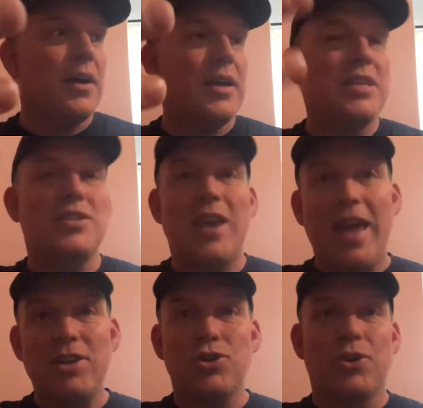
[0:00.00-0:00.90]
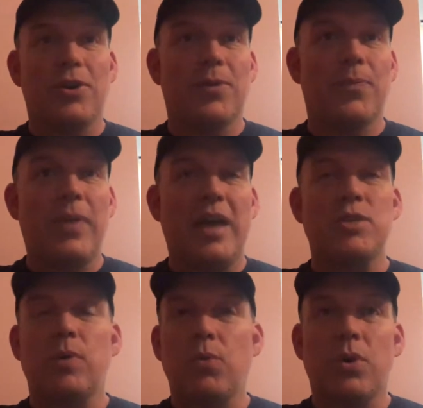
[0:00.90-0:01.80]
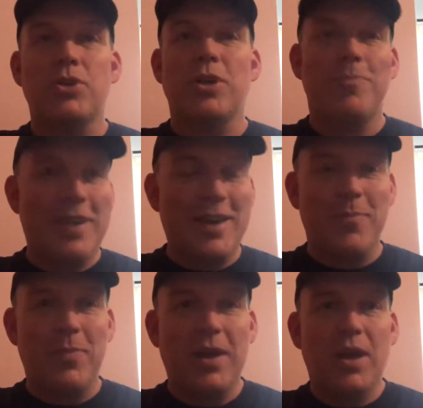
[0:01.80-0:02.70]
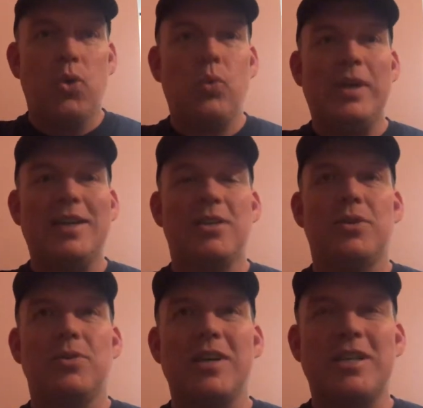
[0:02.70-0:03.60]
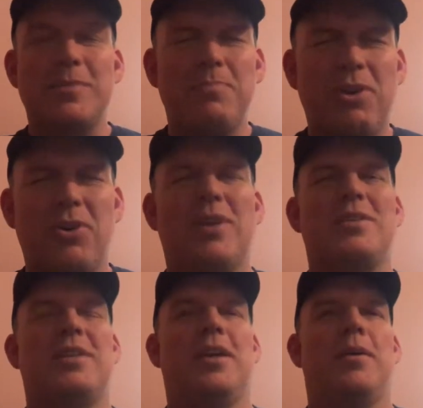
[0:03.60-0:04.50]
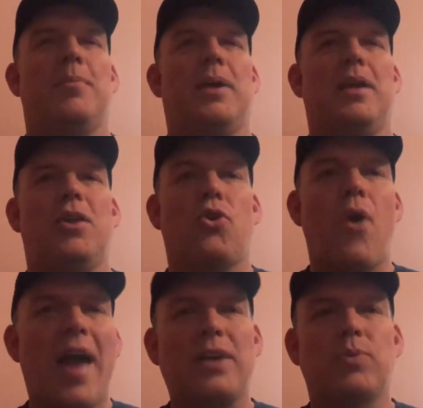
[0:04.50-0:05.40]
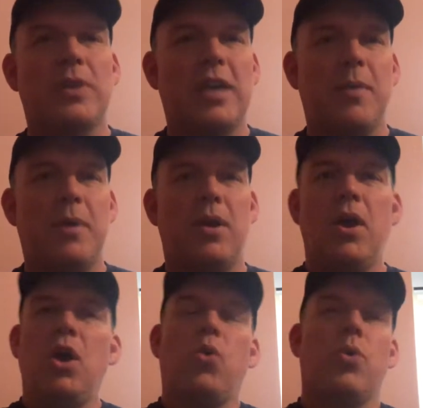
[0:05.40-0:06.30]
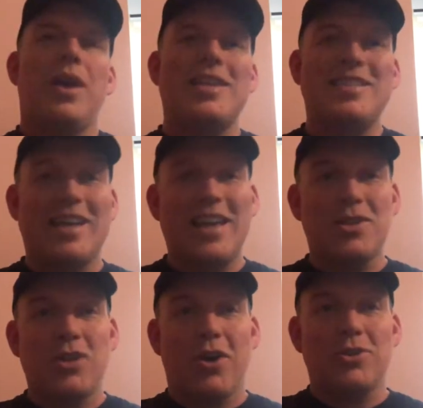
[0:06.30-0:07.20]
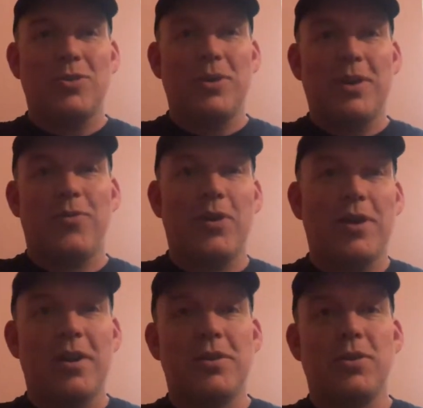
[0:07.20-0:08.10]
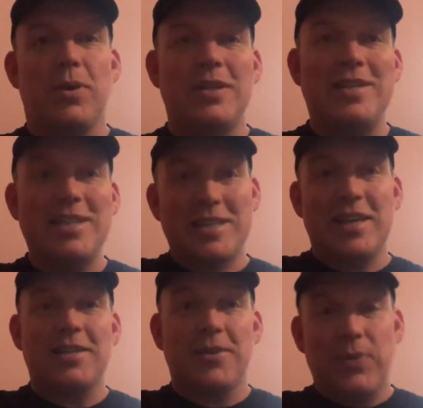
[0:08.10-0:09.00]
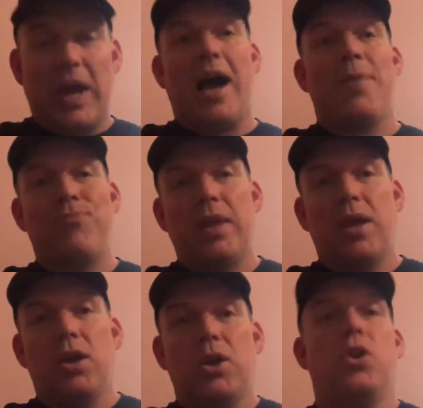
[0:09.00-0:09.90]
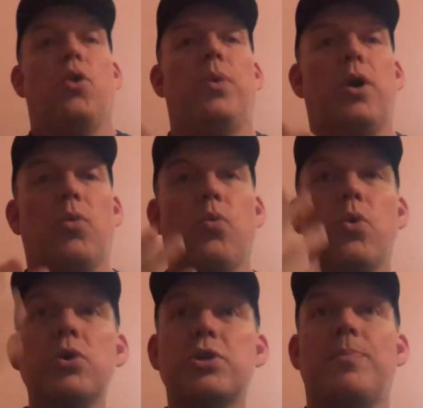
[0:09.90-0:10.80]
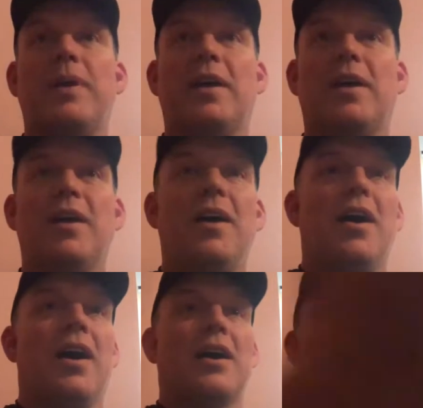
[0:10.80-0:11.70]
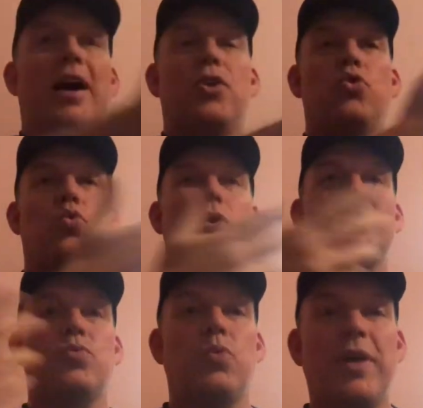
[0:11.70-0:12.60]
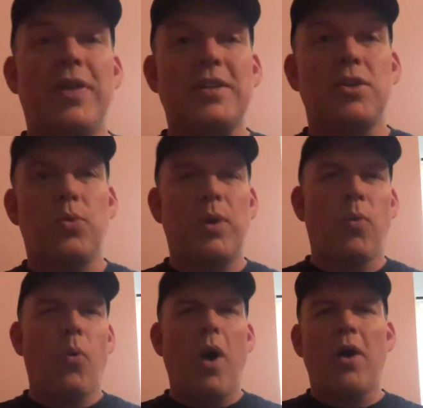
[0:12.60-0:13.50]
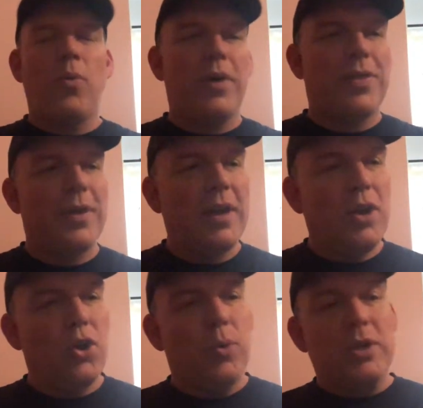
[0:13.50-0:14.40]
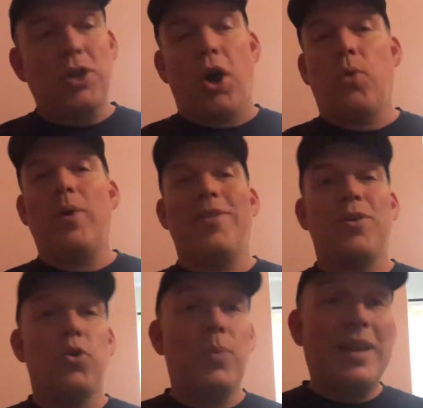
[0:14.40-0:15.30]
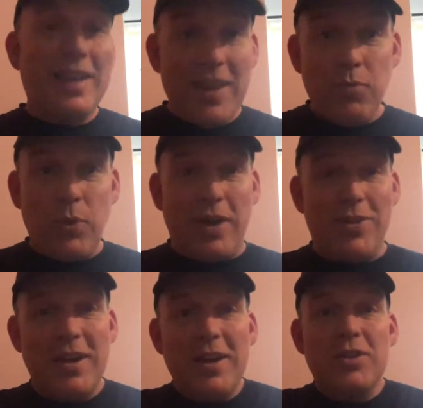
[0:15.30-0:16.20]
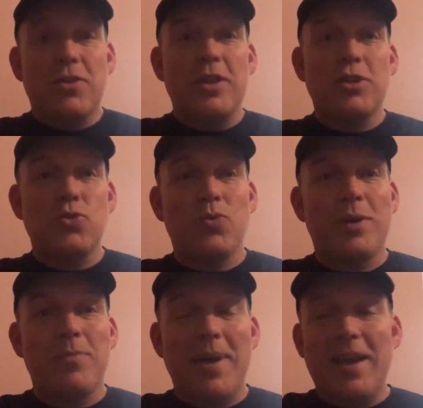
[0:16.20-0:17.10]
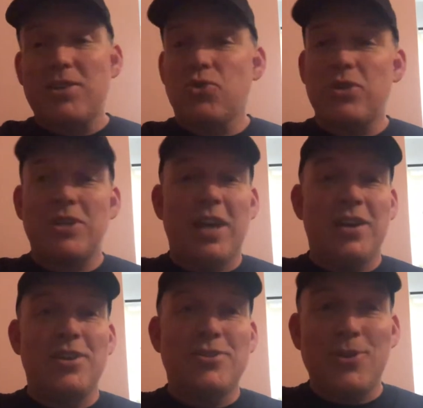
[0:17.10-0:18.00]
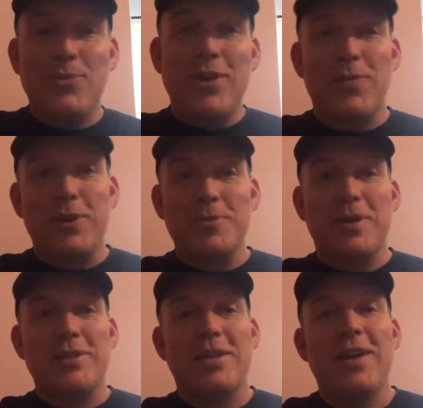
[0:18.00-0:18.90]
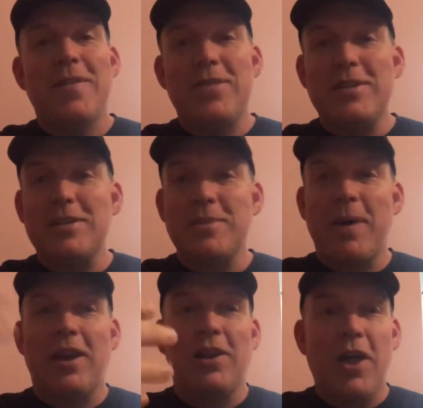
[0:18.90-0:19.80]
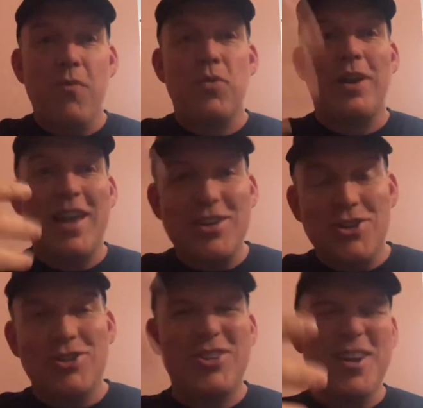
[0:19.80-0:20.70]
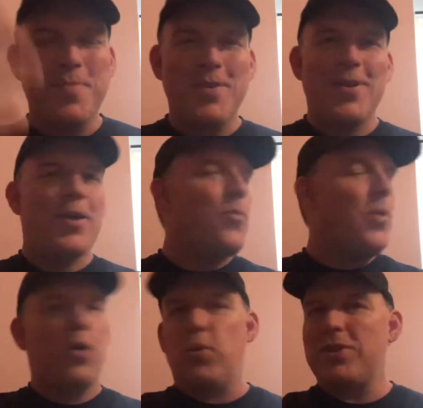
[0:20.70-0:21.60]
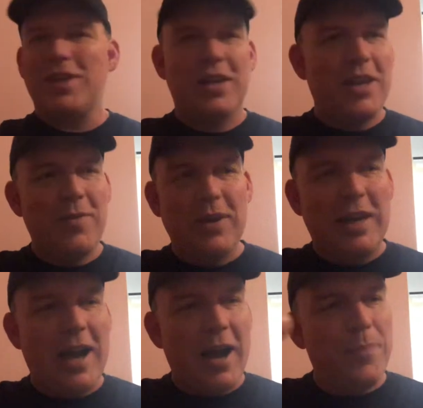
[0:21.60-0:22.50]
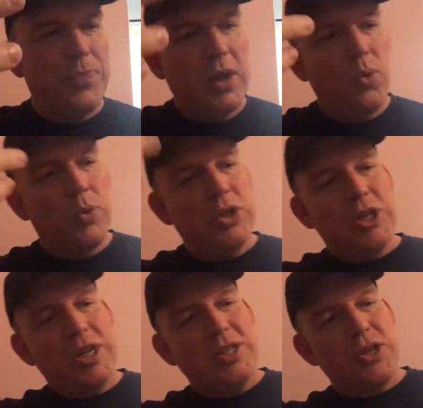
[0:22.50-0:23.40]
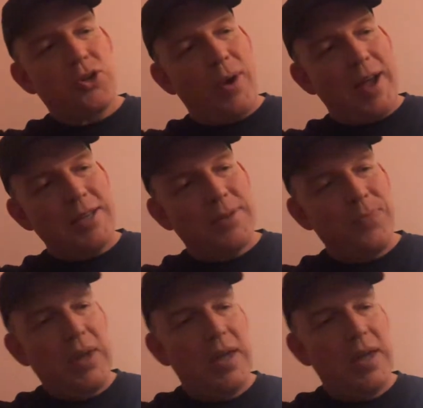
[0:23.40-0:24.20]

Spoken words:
His nature. As we worship Him, we get to experience Him and interact with Him, and we're not singing songs to a distant God. You know, we are worshiping a God who is with us, who we walk with, who we talk with, who we live with. So this is what makes Christianity so different, is because this is about a love relationship, well, with the living God, with Jesus Christ.